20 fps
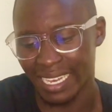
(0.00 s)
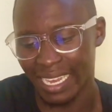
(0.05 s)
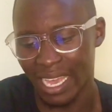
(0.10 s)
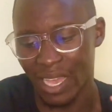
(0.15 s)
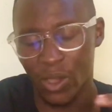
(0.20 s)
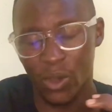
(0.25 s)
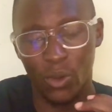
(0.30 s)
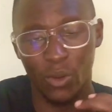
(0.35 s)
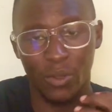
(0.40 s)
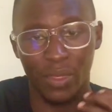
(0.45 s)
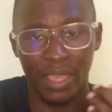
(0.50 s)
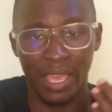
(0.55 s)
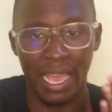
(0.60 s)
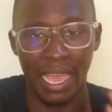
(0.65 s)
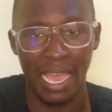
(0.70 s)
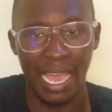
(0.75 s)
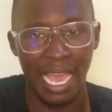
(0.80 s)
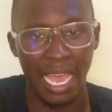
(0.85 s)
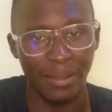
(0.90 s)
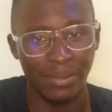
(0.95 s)
Now there
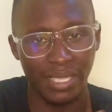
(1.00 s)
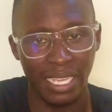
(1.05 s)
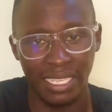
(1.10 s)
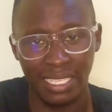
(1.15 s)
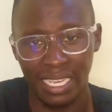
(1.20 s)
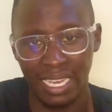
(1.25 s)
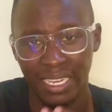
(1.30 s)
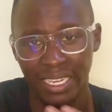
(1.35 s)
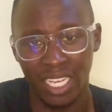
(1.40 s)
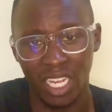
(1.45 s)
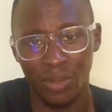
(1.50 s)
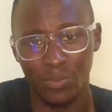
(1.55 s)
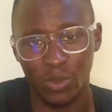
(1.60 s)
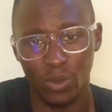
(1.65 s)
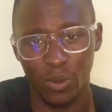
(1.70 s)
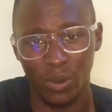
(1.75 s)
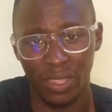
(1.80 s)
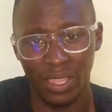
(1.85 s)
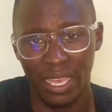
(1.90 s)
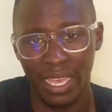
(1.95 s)
are apps that can help
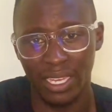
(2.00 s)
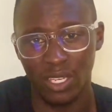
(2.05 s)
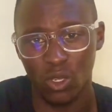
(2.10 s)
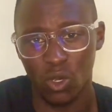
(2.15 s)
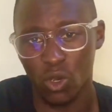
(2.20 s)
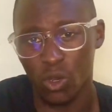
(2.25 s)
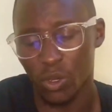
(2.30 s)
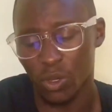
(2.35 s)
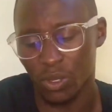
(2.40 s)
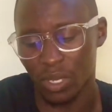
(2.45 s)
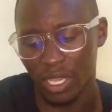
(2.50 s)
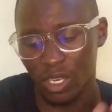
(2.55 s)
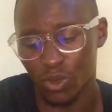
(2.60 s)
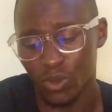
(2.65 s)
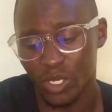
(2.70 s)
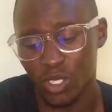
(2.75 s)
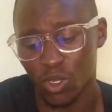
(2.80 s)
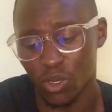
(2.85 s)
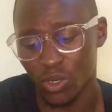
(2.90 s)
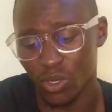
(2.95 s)
you with that, or you
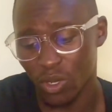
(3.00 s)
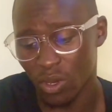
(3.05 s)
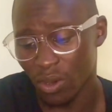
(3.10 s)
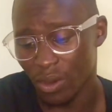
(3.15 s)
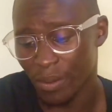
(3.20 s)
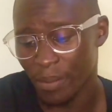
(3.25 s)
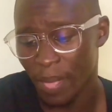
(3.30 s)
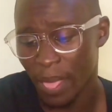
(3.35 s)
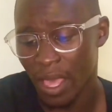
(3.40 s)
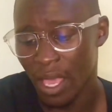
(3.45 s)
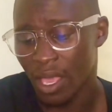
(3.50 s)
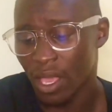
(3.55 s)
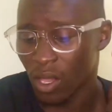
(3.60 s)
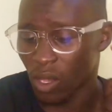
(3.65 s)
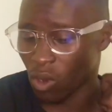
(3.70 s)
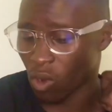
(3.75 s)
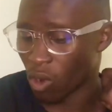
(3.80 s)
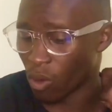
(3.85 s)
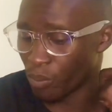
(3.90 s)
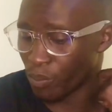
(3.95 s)
can do it on your
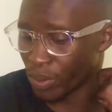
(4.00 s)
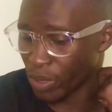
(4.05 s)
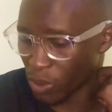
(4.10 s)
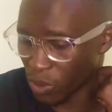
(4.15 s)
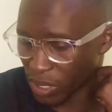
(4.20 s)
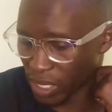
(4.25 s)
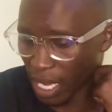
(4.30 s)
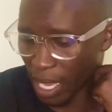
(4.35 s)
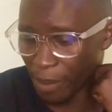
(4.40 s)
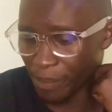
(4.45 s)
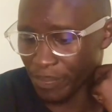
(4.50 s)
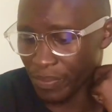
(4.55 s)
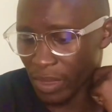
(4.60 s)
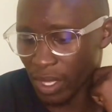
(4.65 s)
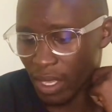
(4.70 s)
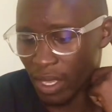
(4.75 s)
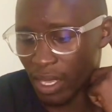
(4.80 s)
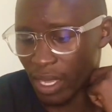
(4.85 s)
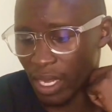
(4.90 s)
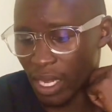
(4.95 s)
computer.
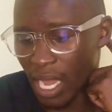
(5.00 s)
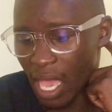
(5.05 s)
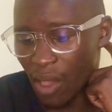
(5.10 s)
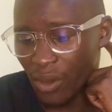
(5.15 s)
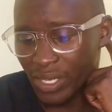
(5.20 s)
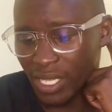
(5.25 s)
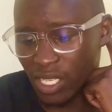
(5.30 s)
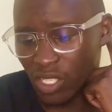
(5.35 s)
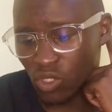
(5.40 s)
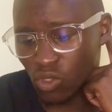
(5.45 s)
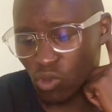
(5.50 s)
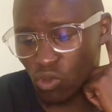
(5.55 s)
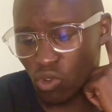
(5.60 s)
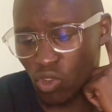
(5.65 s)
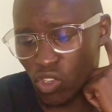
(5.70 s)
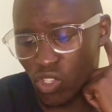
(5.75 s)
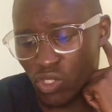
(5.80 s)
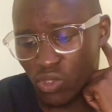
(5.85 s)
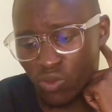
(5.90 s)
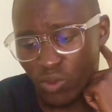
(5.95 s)
Now I want us to
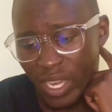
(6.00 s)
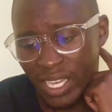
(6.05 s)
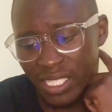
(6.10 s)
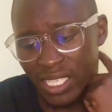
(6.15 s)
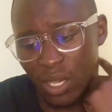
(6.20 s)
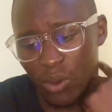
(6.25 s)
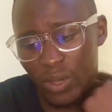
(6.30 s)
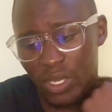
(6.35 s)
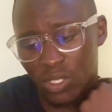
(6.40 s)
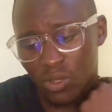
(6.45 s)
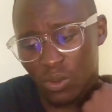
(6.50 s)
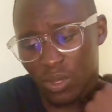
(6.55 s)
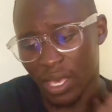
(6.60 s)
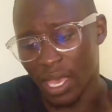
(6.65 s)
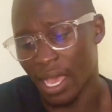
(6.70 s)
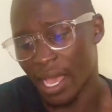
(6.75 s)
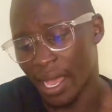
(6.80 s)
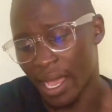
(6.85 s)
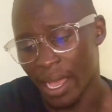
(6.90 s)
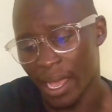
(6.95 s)
go straight away to
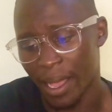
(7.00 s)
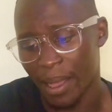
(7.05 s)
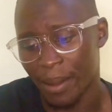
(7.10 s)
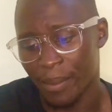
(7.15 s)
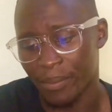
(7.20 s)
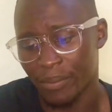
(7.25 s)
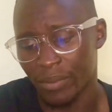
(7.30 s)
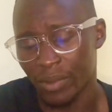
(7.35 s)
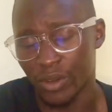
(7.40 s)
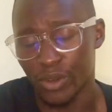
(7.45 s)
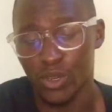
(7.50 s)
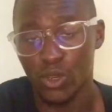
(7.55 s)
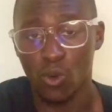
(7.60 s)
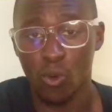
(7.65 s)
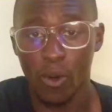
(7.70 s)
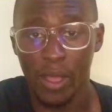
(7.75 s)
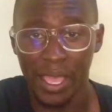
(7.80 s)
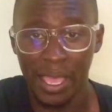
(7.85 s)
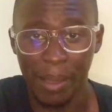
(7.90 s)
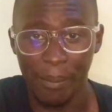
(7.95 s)
the
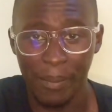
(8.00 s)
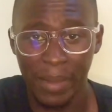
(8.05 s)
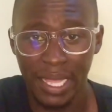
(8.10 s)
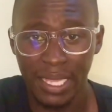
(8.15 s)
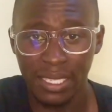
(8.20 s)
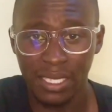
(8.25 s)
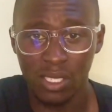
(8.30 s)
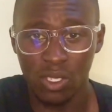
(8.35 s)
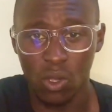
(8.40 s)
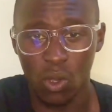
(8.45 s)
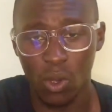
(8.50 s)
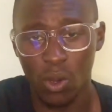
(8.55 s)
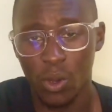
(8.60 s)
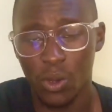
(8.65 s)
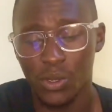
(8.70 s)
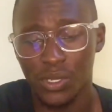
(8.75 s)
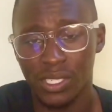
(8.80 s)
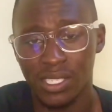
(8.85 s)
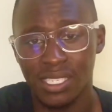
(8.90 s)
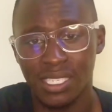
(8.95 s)
requirements
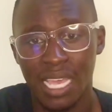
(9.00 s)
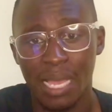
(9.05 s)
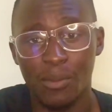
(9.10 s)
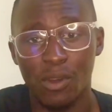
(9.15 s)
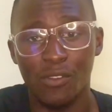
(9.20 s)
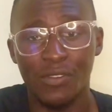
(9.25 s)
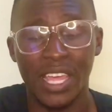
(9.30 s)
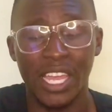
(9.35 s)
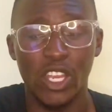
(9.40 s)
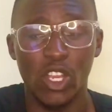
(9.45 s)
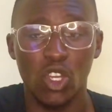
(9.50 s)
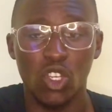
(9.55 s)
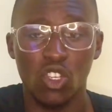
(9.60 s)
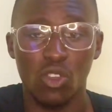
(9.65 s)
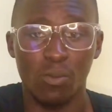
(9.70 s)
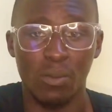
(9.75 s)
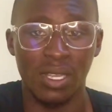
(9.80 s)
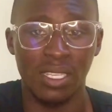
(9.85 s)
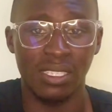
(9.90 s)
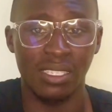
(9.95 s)
or some of the
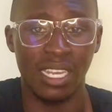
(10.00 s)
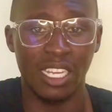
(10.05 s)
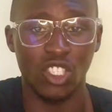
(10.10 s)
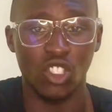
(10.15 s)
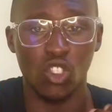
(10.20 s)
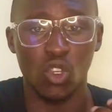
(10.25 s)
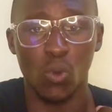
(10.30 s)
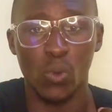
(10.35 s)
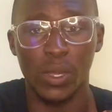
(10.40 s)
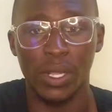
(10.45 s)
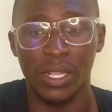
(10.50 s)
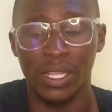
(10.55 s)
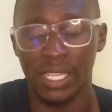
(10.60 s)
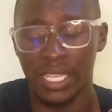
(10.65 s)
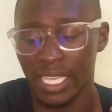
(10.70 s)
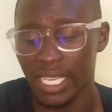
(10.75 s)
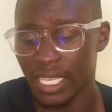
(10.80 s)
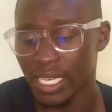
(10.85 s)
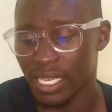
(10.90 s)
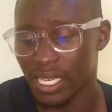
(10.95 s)
documents that you will
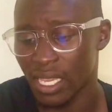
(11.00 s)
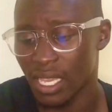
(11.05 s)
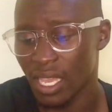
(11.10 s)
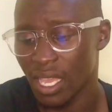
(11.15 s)
need